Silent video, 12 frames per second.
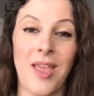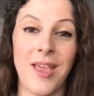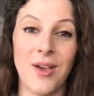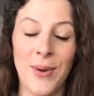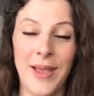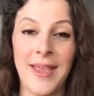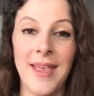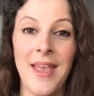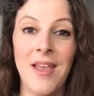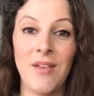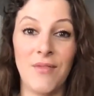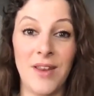a quick
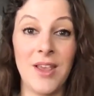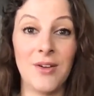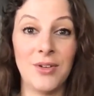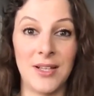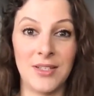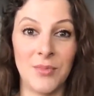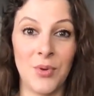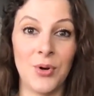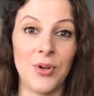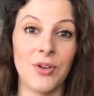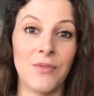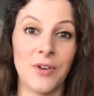video
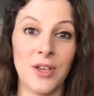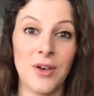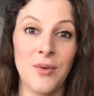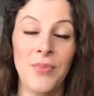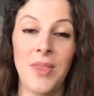testimonial for you.